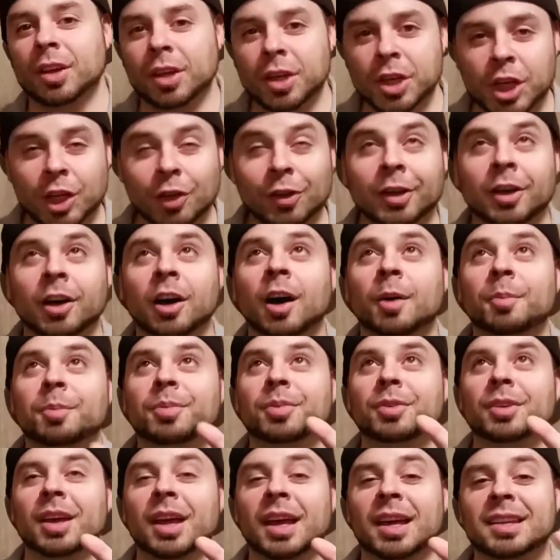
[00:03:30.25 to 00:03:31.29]
you can look up
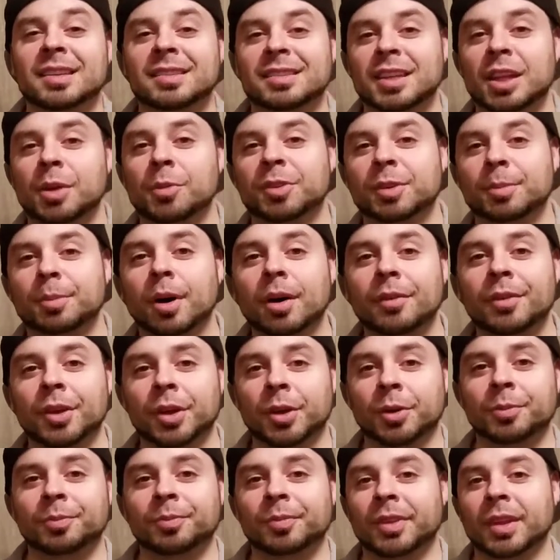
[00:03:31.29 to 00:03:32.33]
and see what's above
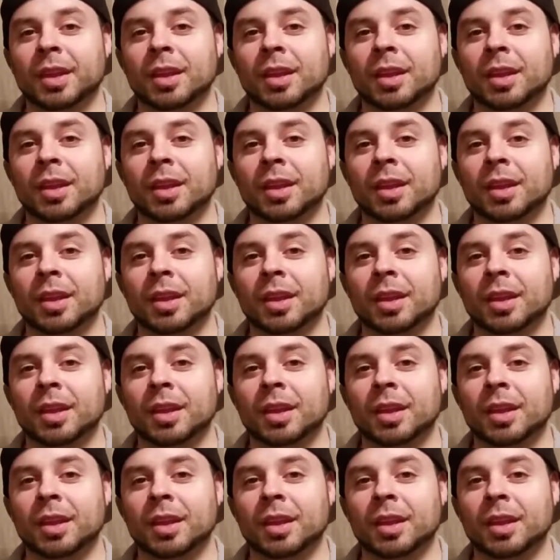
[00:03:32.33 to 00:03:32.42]
you.